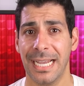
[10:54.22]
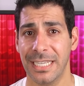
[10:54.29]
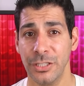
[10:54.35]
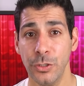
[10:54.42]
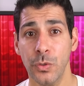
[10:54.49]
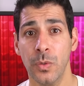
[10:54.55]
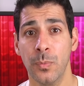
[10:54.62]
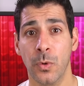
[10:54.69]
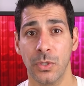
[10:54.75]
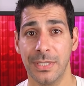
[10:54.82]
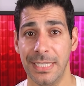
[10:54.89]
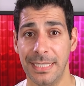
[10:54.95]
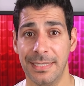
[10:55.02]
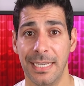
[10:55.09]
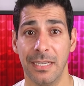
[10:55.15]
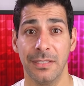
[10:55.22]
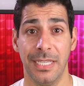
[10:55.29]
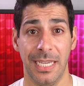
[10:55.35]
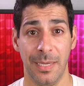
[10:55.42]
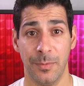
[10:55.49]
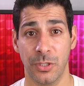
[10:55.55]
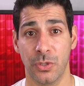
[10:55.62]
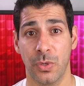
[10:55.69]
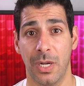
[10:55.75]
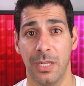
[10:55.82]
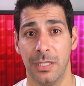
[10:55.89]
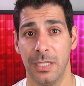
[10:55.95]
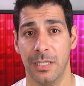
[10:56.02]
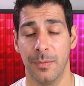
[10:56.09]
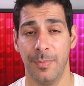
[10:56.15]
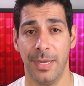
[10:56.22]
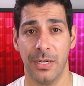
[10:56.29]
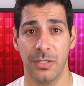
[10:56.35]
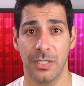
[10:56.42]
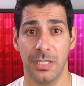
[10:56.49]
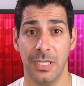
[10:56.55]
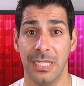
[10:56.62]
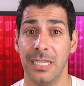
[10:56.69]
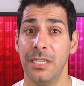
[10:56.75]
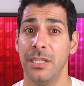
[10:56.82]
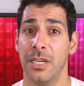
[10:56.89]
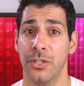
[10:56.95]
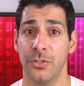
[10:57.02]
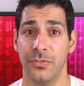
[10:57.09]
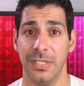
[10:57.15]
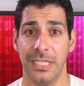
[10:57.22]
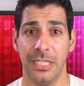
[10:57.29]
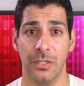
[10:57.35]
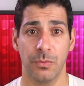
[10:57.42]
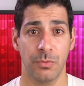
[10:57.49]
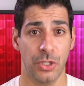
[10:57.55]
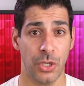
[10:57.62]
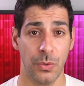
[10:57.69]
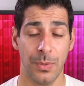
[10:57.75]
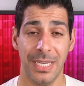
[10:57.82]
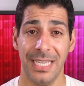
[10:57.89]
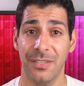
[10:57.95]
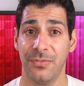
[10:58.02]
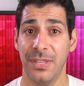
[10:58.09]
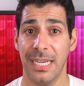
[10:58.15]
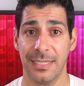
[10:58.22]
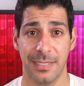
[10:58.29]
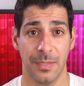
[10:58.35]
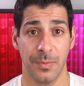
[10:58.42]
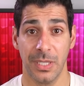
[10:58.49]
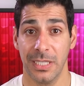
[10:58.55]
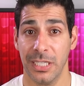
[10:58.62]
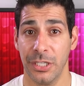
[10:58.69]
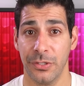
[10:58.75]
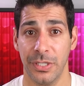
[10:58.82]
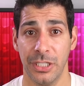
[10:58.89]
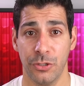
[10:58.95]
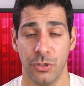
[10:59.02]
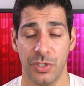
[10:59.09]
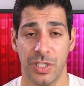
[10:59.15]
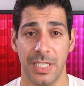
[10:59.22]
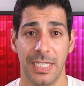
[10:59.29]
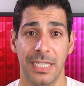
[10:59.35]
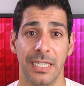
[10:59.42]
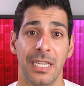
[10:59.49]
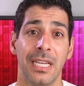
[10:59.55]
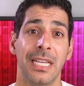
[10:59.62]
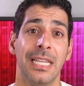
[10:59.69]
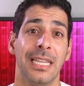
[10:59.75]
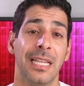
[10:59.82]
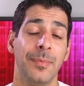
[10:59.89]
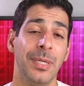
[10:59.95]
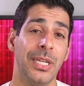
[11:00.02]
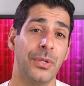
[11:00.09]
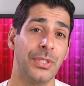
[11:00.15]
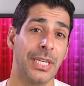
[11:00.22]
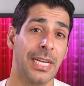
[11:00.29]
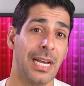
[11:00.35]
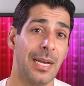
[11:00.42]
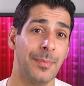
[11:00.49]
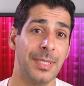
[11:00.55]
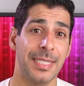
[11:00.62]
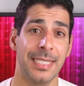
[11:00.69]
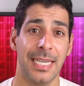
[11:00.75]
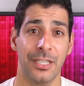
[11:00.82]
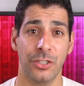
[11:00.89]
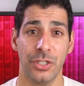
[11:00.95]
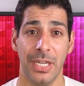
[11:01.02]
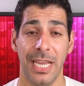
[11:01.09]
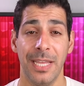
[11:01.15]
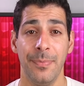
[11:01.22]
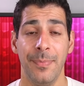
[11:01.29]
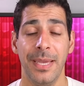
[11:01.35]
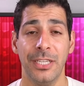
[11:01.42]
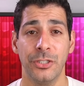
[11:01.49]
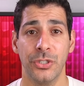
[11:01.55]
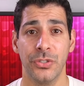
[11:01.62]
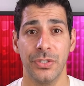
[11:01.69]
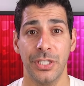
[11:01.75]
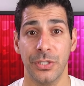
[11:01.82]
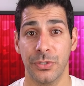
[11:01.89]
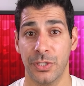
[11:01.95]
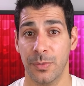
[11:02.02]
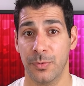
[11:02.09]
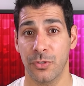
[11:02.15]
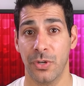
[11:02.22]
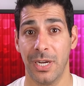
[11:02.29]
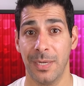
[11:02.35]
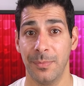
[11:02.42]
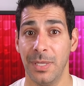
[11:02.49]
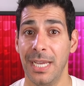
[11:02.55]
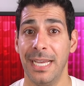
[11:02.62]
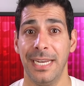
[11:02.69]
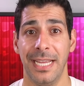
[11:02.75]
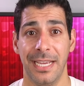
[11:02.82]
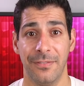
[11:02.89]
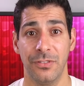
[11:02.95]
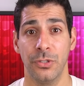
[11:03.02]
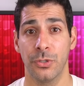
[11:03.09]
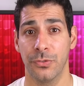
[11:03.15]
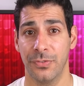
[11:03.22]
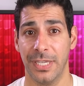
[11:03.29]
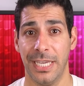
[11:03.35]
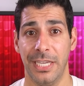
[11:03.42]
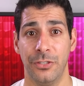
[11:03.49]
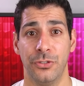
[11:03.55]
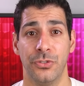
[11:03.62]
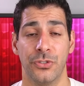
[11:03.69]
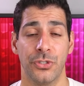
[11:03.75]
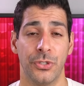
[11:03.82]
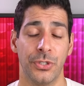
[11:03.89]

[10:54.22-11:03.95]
I can do a more detailed image quality comparison in another video, so if that's something that you're interested in, let me know in the comments section and make sure that you're subscribed and have notifications